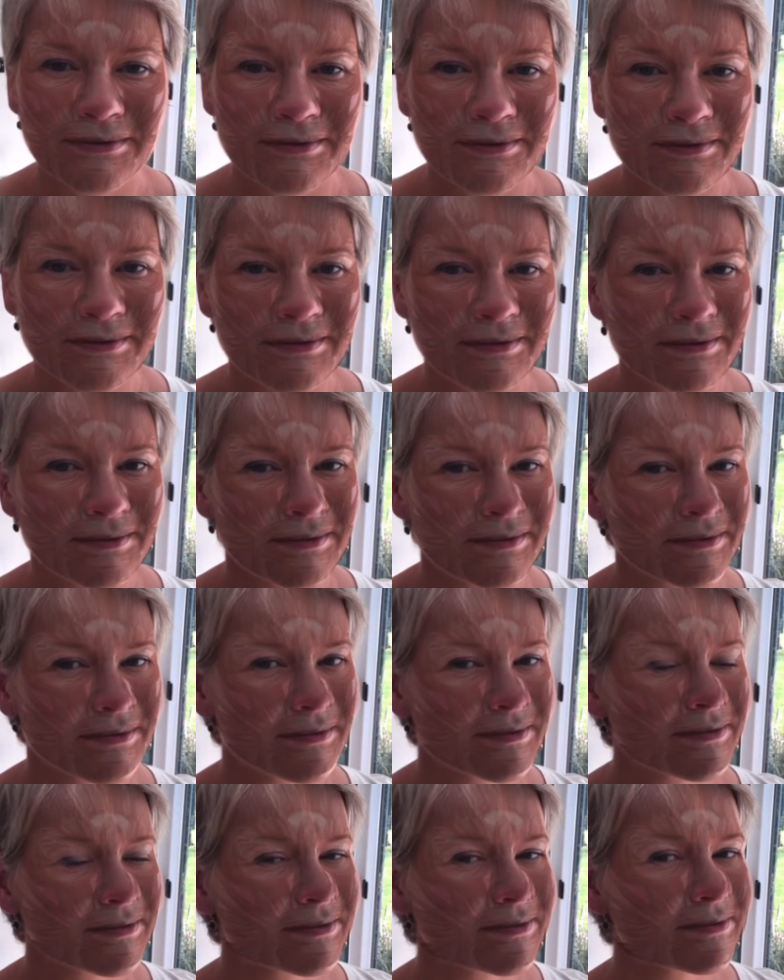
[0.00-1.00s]
these
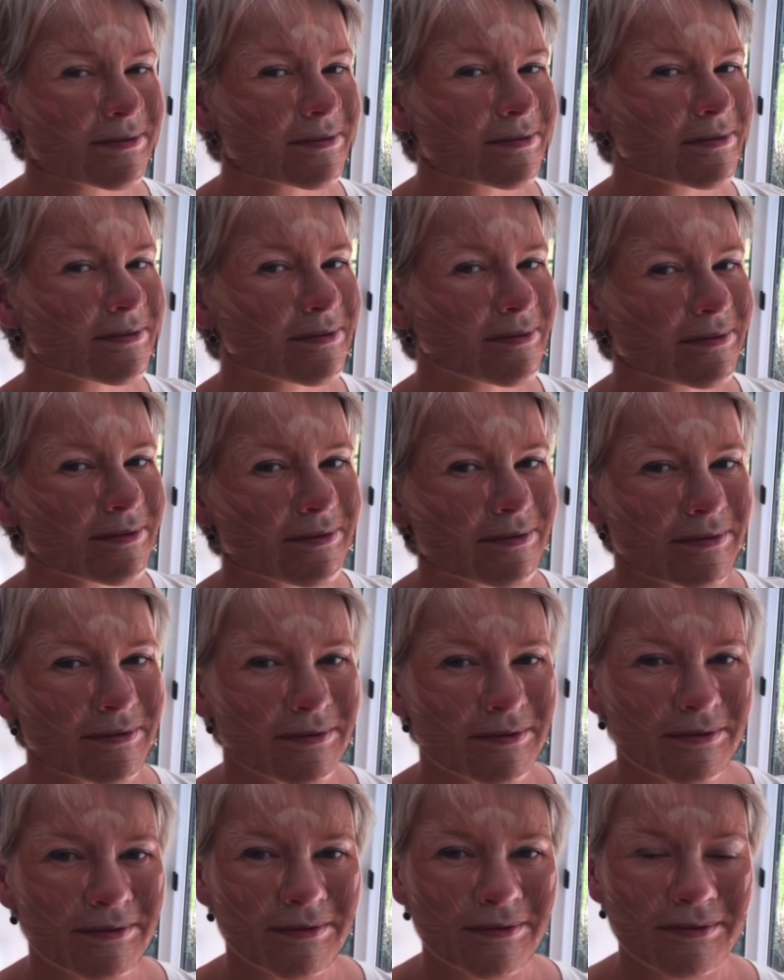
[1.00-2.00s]
lines are either
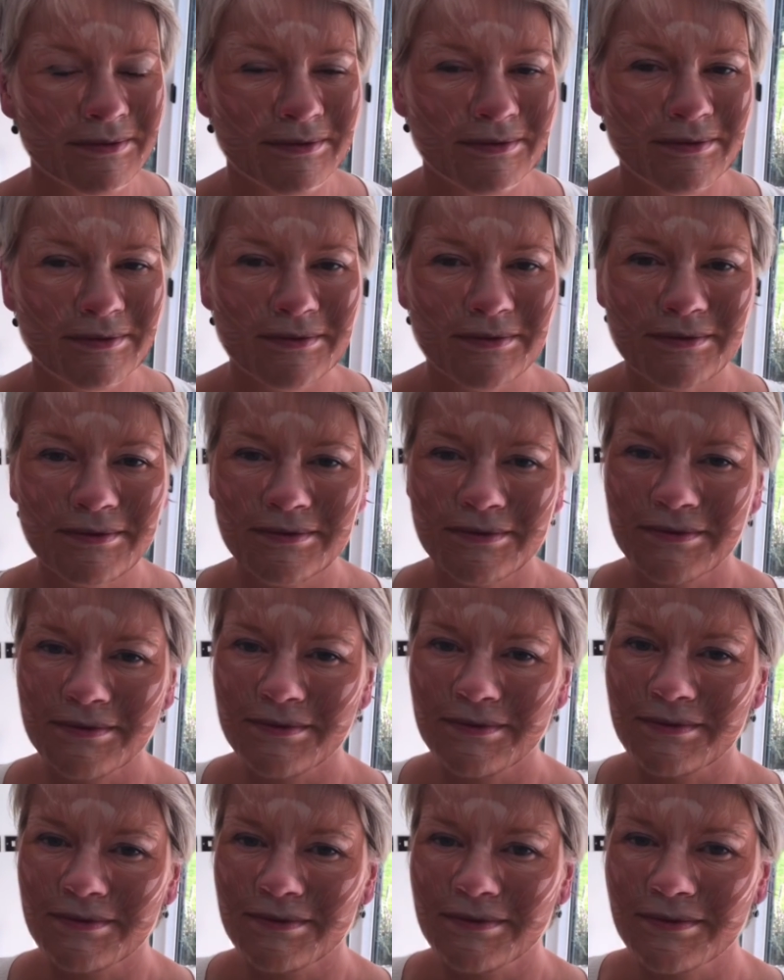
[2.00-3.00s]

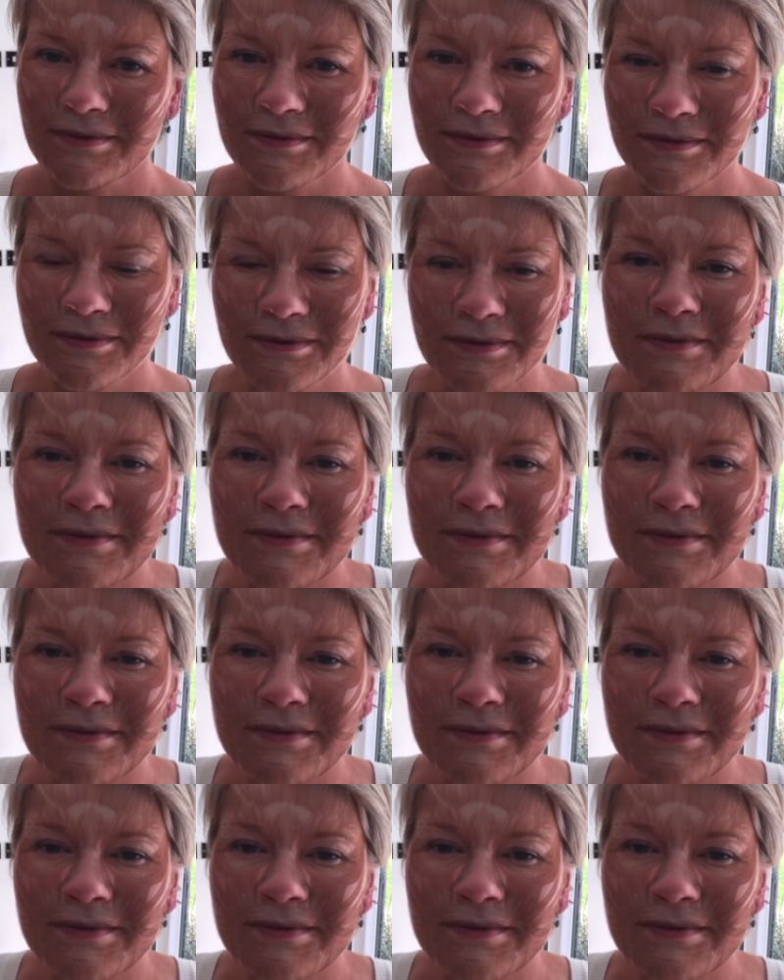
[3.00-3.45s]
eradicated